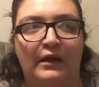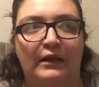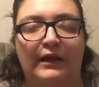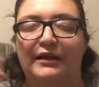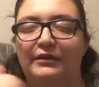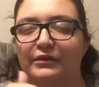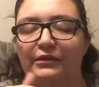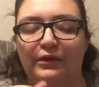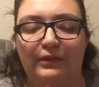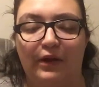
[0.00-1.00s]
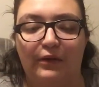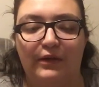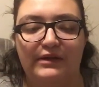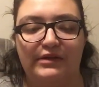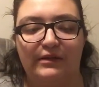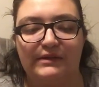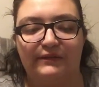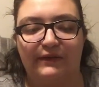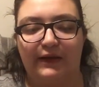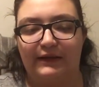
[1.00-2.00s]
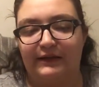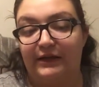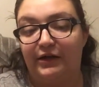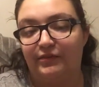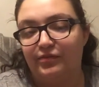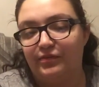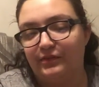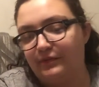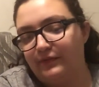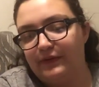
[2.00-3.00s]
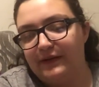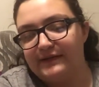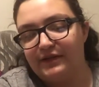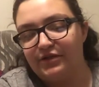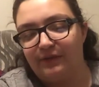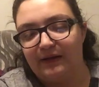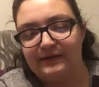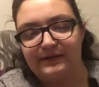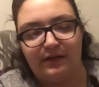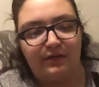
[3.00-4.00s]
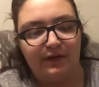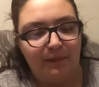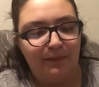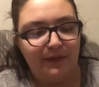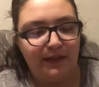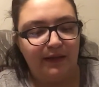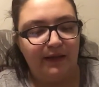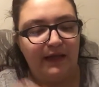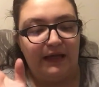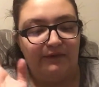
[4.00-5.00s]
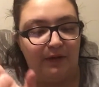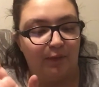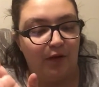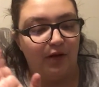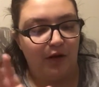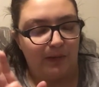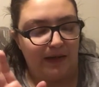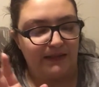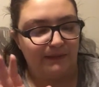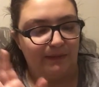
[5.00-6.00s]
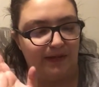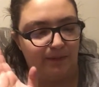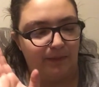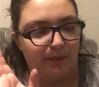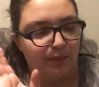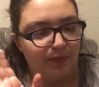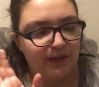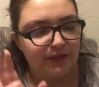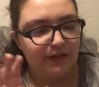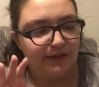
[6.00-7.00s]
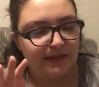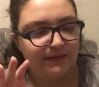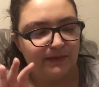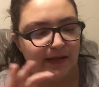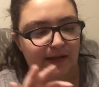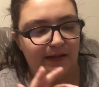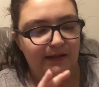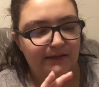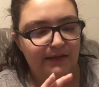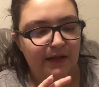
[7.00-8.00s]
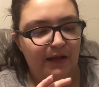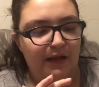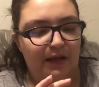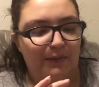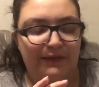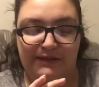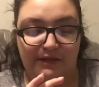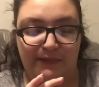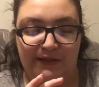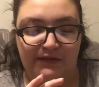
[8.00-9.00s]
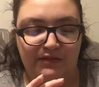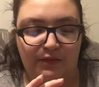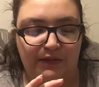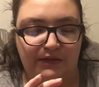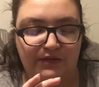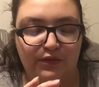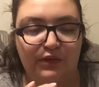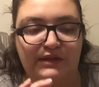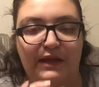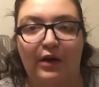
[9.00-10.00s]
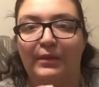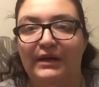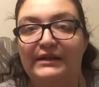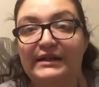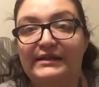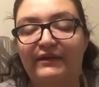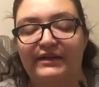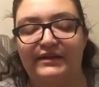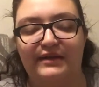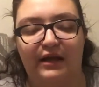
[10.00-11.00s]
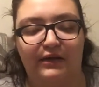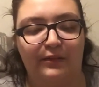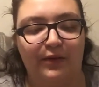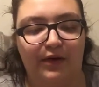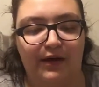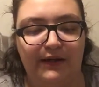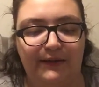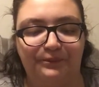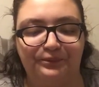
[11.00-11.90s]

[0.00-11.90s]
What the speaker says: like LuLaRoe in terms of like that it's a direct sale company. If I'm wrong, correct me, but I'm pretty sure that's what that is. Unless they're being sold in stores now, but it does have a style number on it.